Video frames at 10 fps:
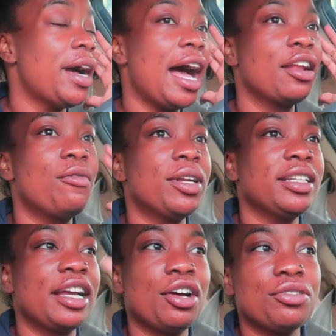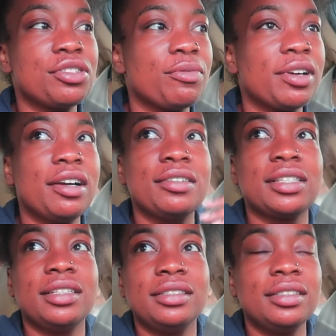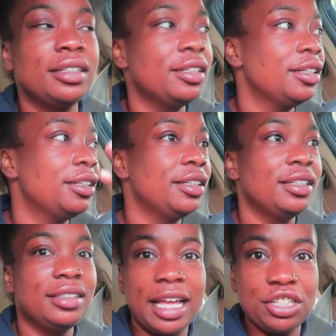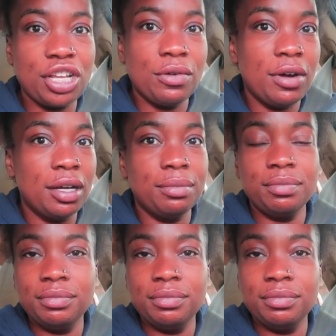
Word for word: but I don't want to like go somewhere else and they show up.